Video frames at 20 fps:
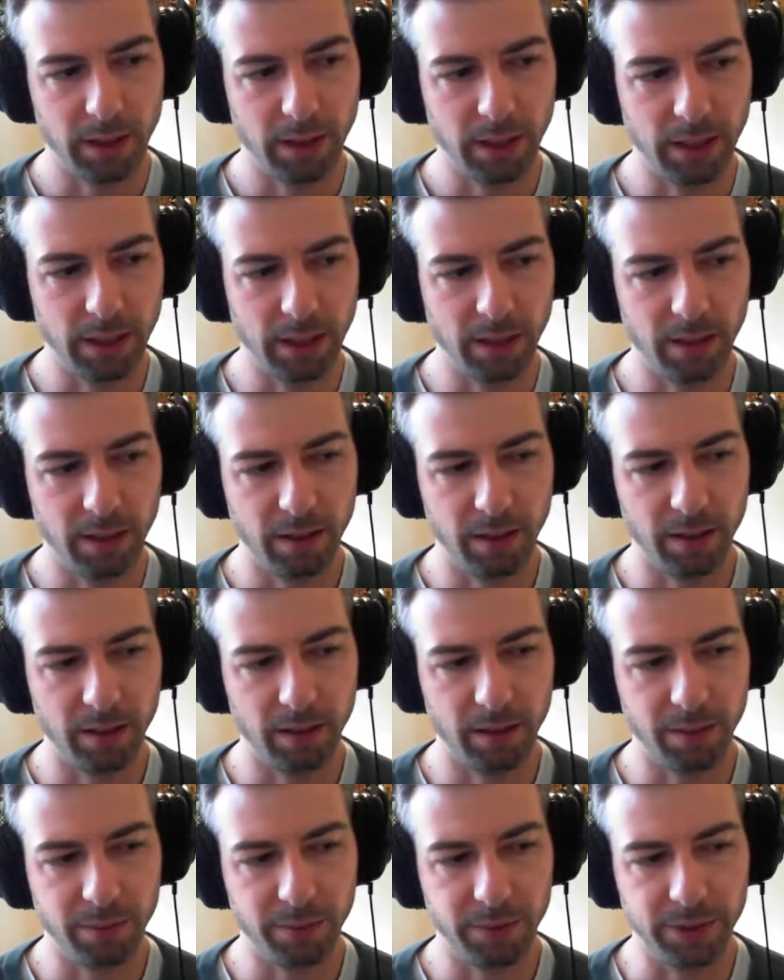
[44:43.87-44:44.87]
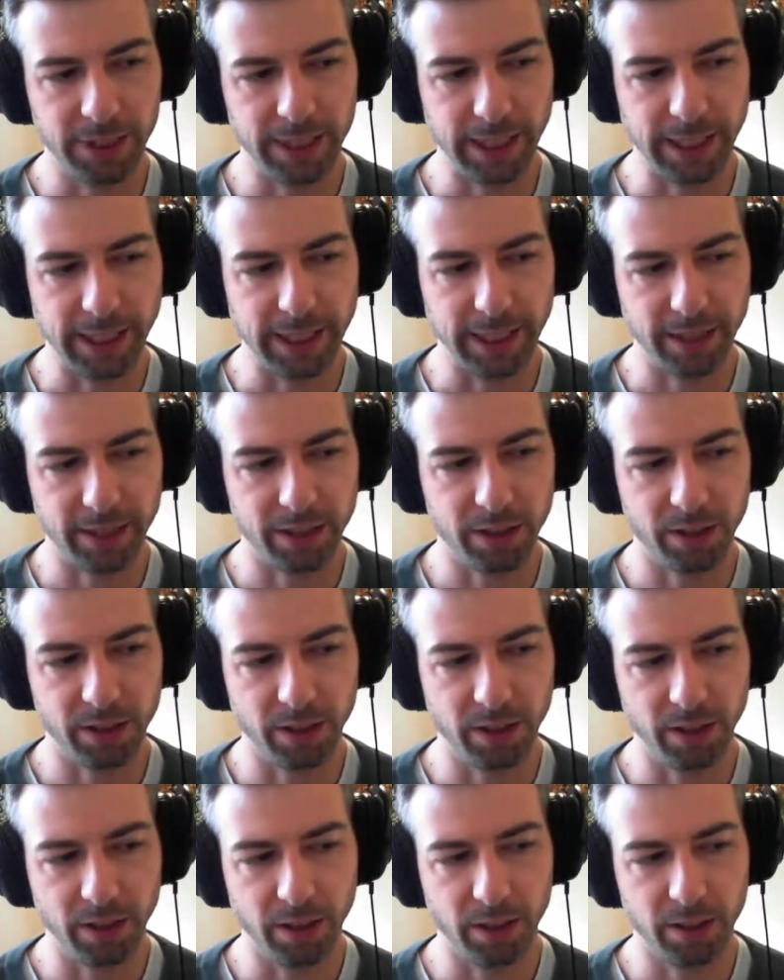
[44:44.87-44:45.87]
the mosaic
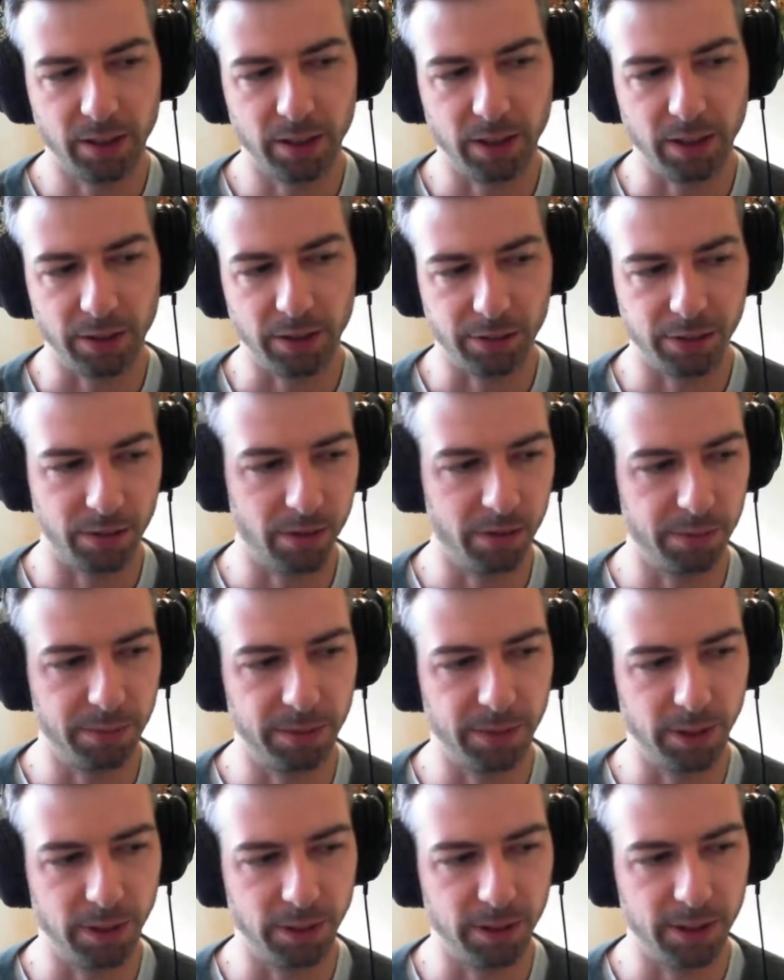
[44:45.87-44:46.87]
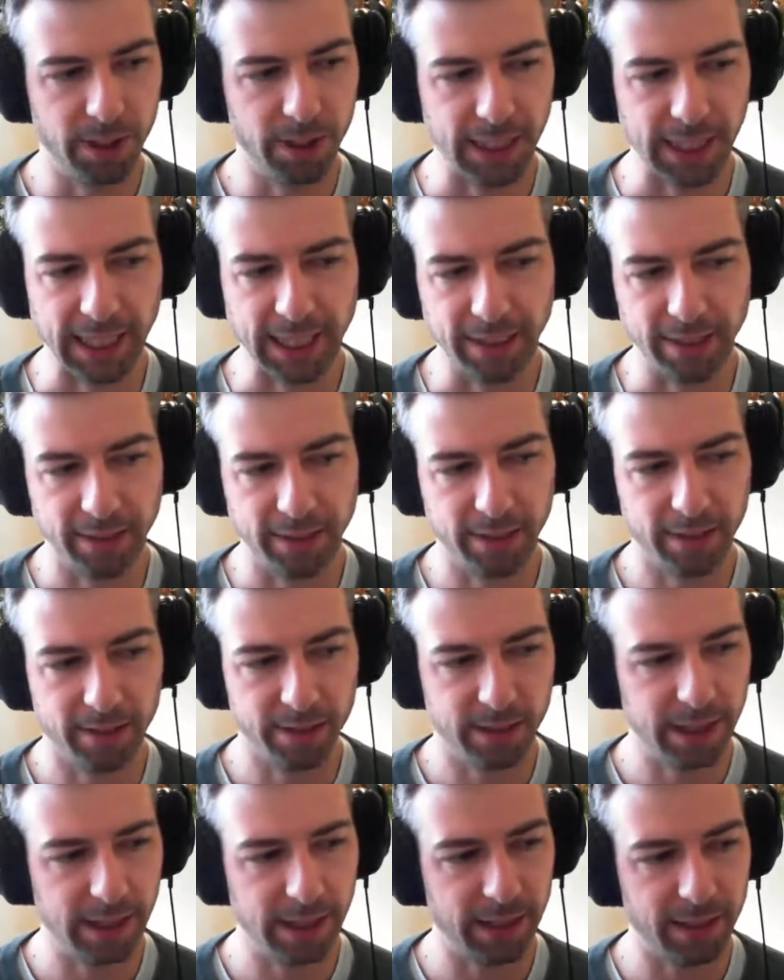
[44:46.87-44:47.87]
cultural approach that
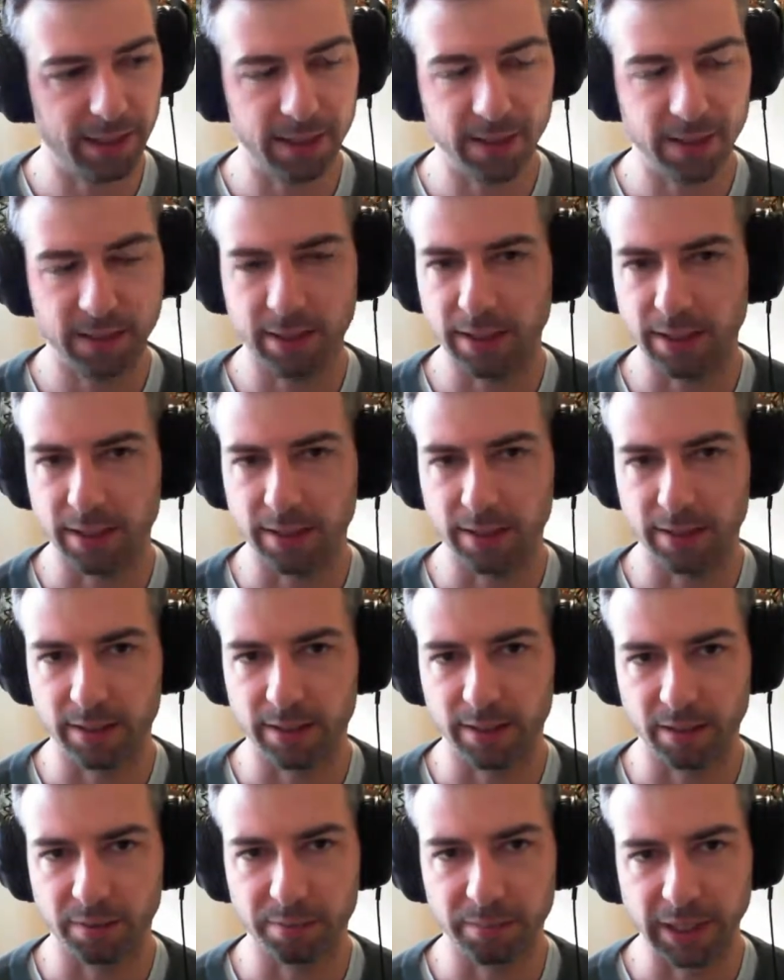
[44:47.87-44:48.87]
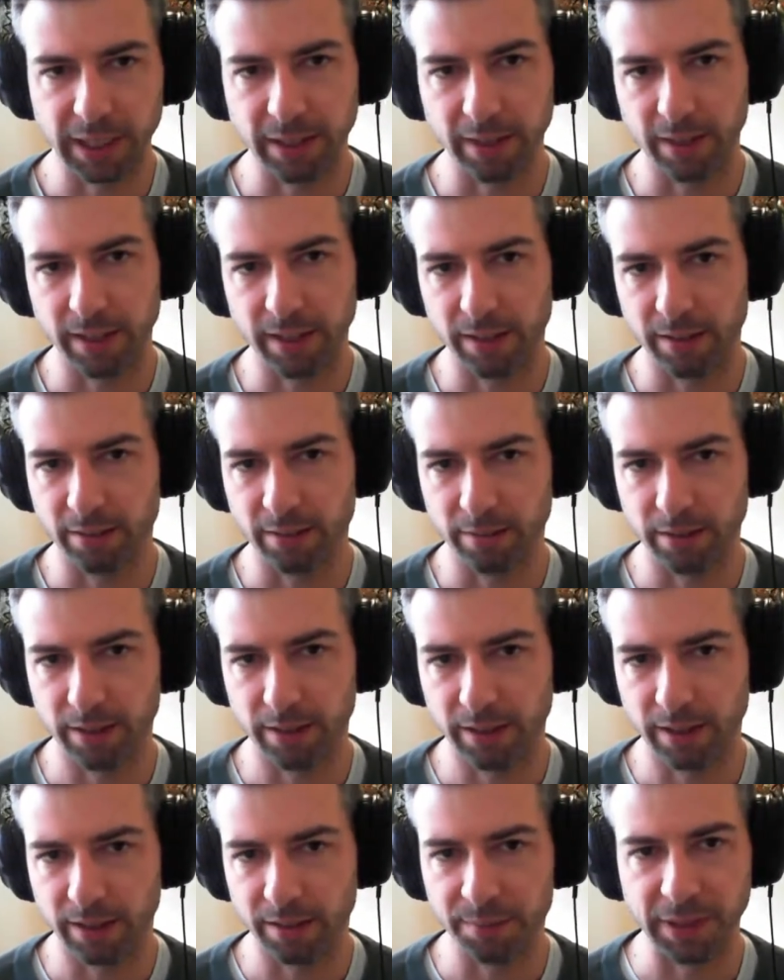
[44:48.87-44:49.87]
Canada takes is to compare it
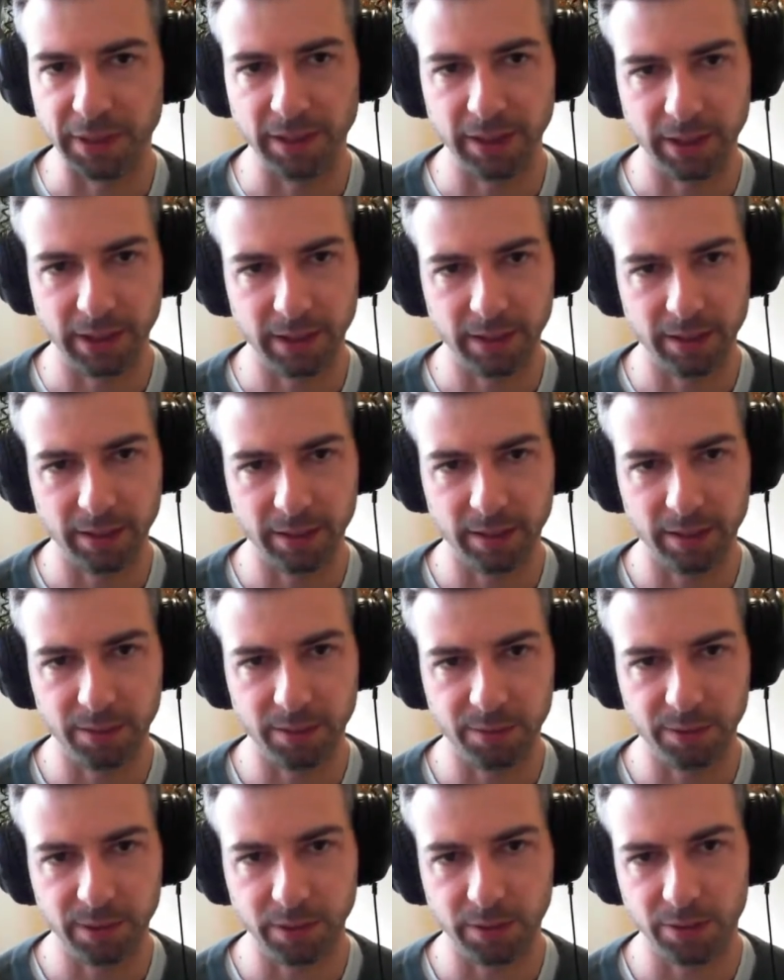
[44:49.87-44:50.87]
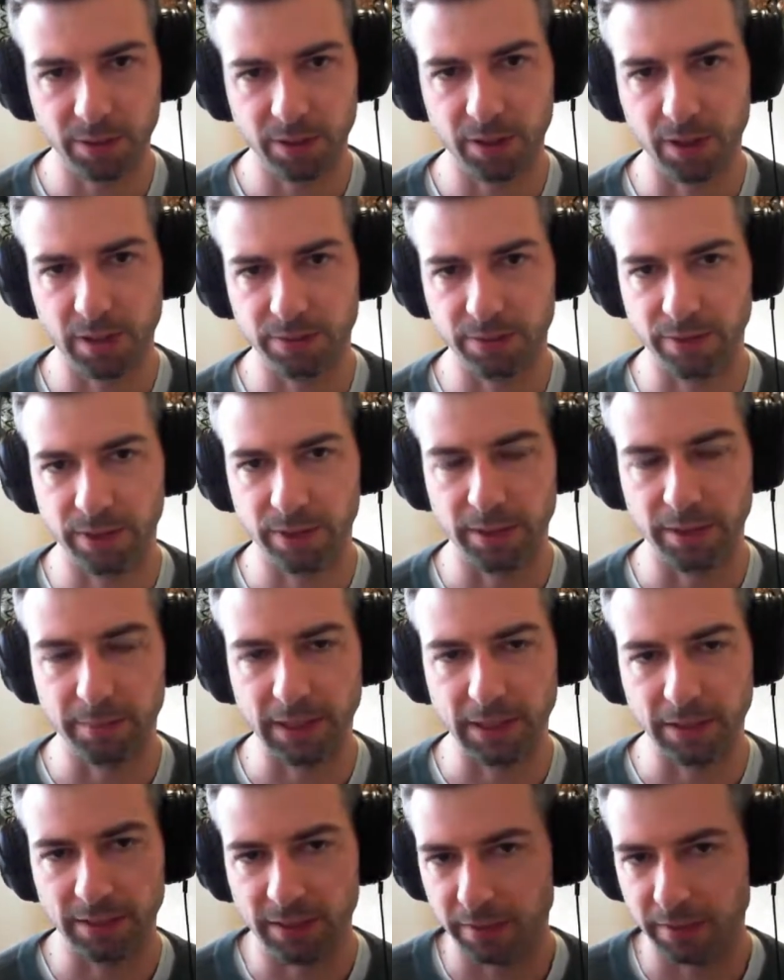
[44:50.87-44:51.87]
with the American approach of the
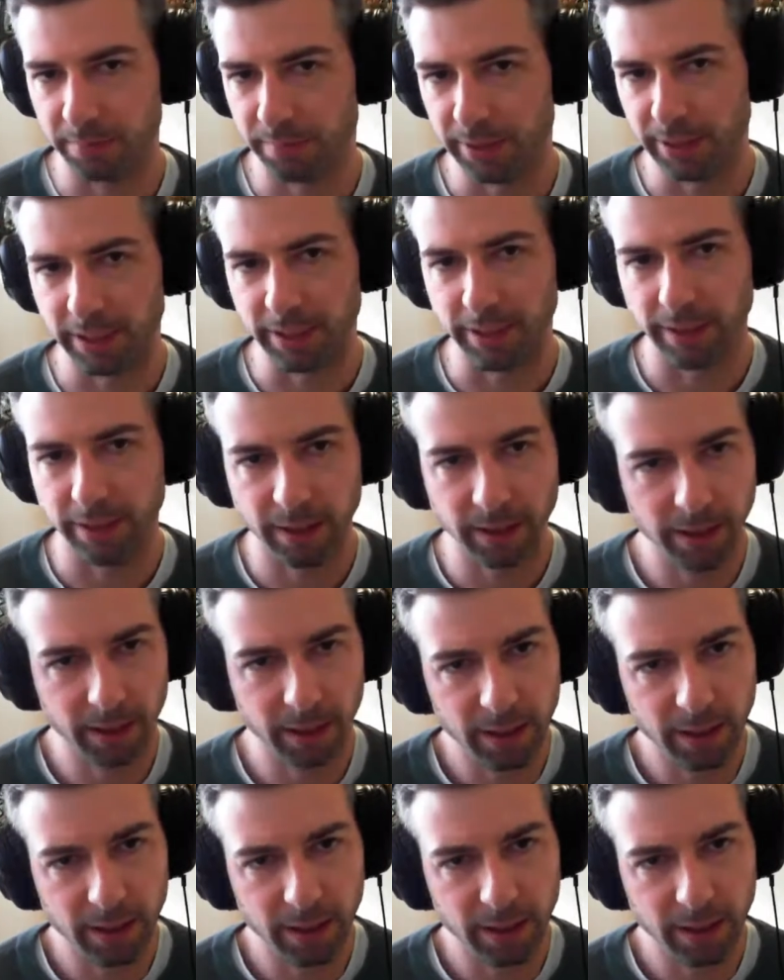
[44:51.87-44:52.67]
melting pot,